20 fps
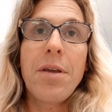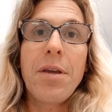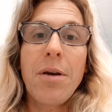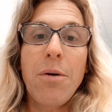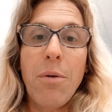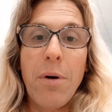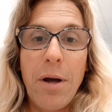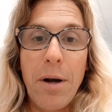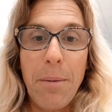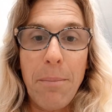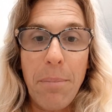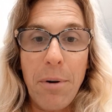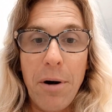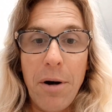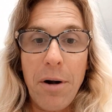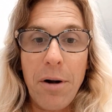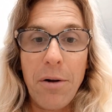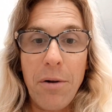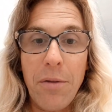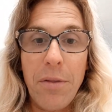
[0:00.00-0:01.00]
quantum
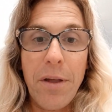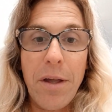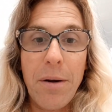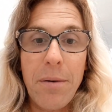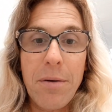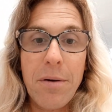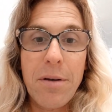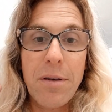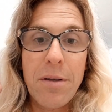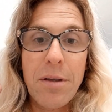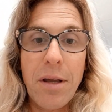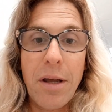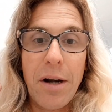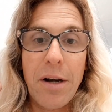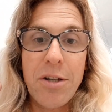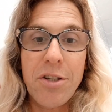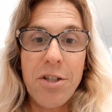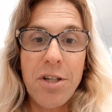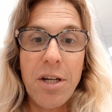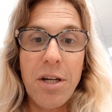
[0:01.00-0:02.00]
particle that
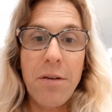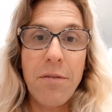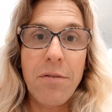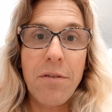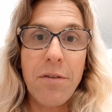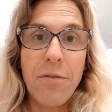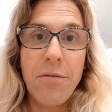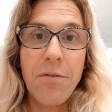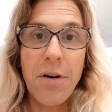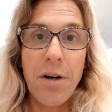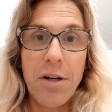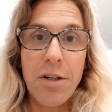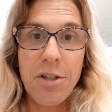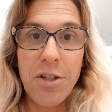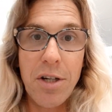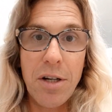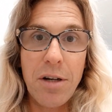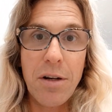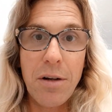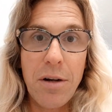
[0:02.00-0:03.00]
achieved the
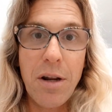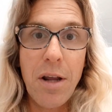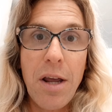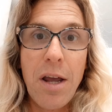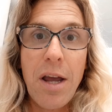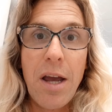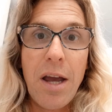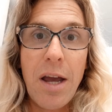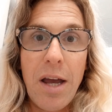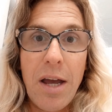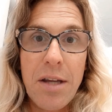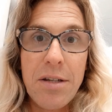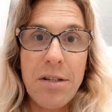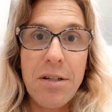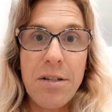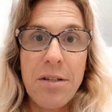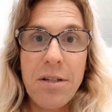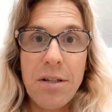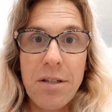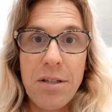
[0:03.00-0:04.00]
function as
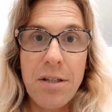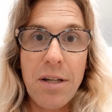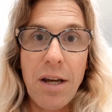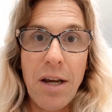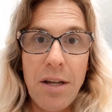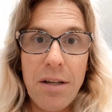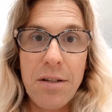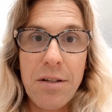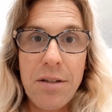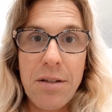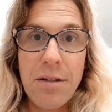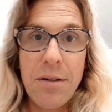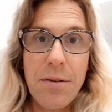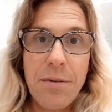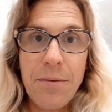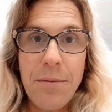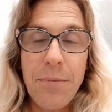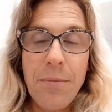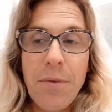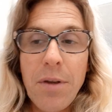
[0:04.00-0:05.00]
a success.
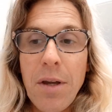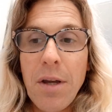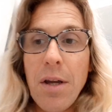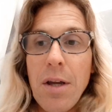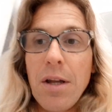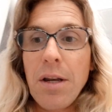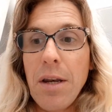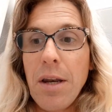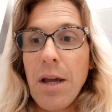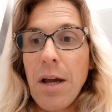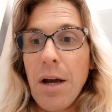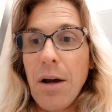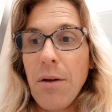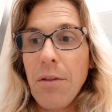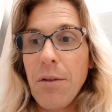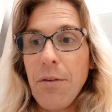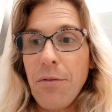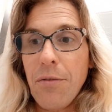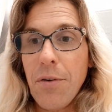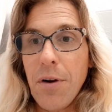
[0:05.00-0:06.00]
Now,
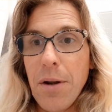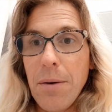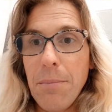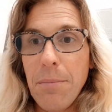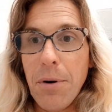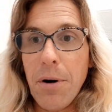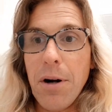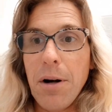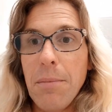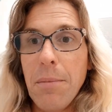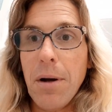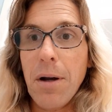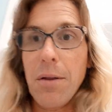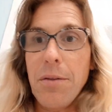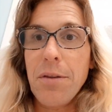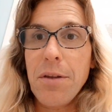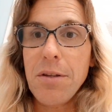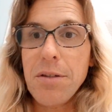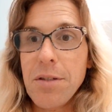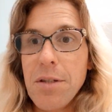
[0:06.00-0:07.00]
the fun part
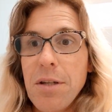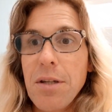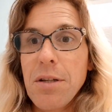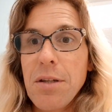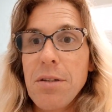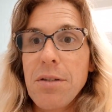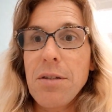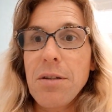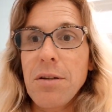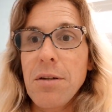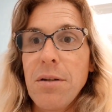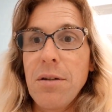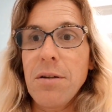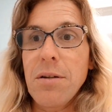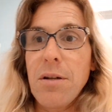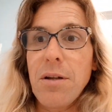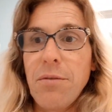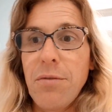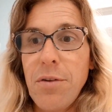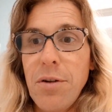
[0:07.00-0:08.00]
about this is
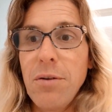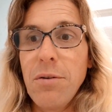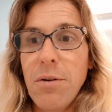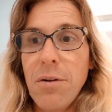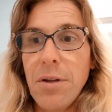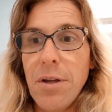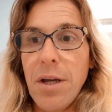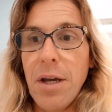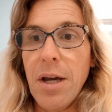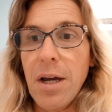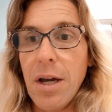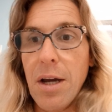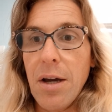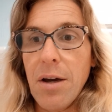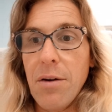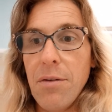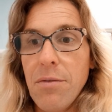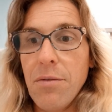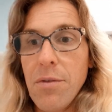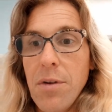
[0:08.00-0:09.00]
if you only
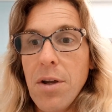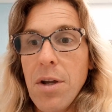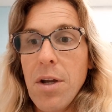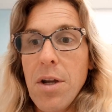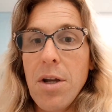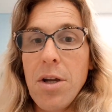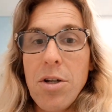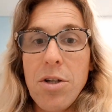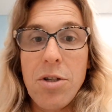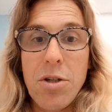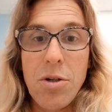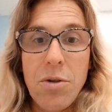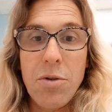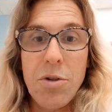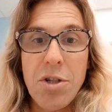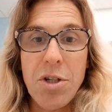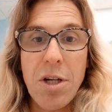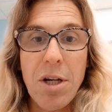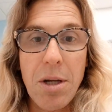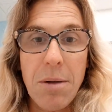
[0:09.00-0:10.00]
have 2
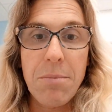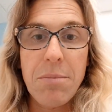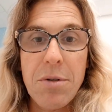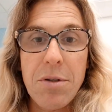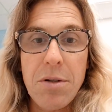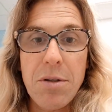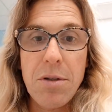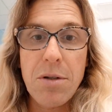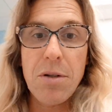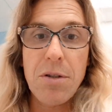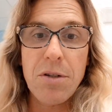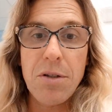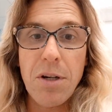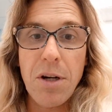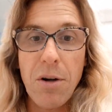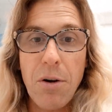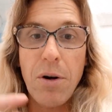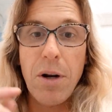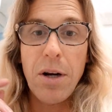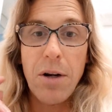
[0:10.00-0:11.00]
chips,
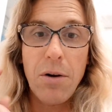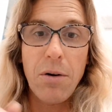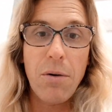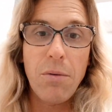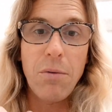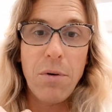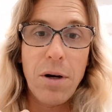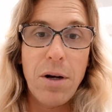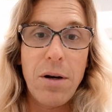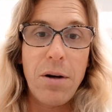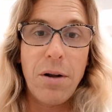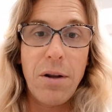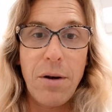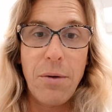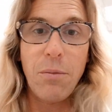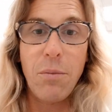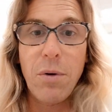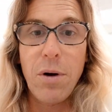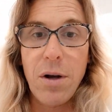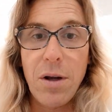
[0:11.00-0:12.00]
0 and or 1
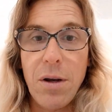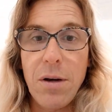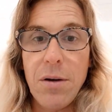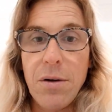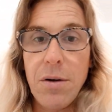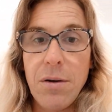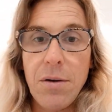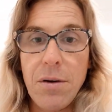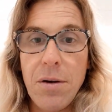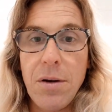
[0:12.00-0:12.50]
on 1,